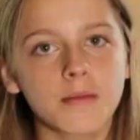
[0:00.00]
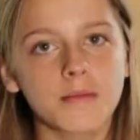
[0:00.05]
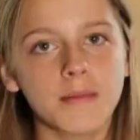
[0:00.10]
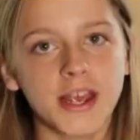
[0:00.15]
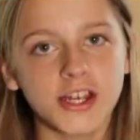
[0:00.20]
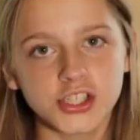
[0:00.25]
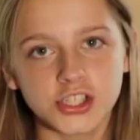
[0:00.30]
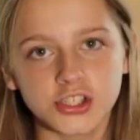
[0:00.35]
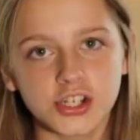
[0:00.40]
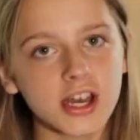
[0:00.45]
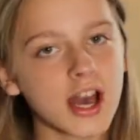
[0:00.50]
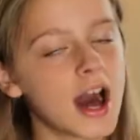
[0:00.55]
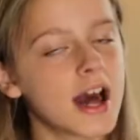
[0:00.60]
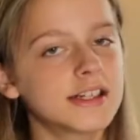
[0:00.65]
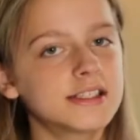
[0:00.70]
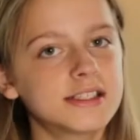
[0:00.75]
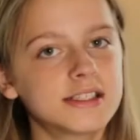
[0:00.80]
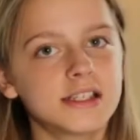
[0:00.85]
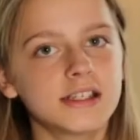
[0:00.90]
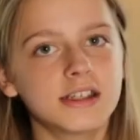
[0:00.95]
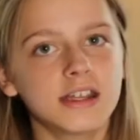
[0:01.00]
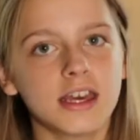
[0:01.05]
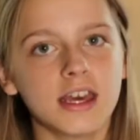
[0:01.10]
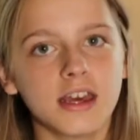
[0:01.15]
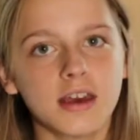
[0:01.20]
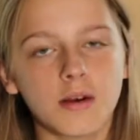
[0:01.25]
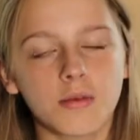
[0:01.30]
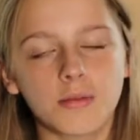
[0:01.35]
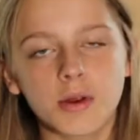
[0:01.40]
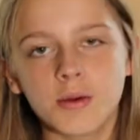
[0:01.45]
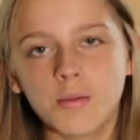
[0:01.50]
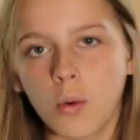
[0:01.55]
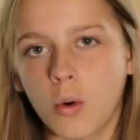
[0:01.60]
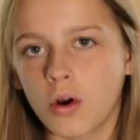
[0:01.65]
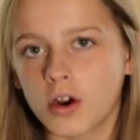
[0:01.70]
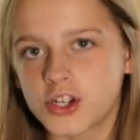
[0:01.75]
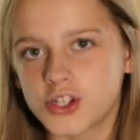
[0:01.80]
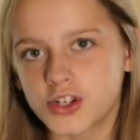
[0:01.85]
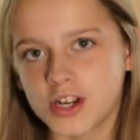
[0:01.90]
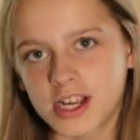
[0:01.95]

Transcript: Make sure to constantly reward your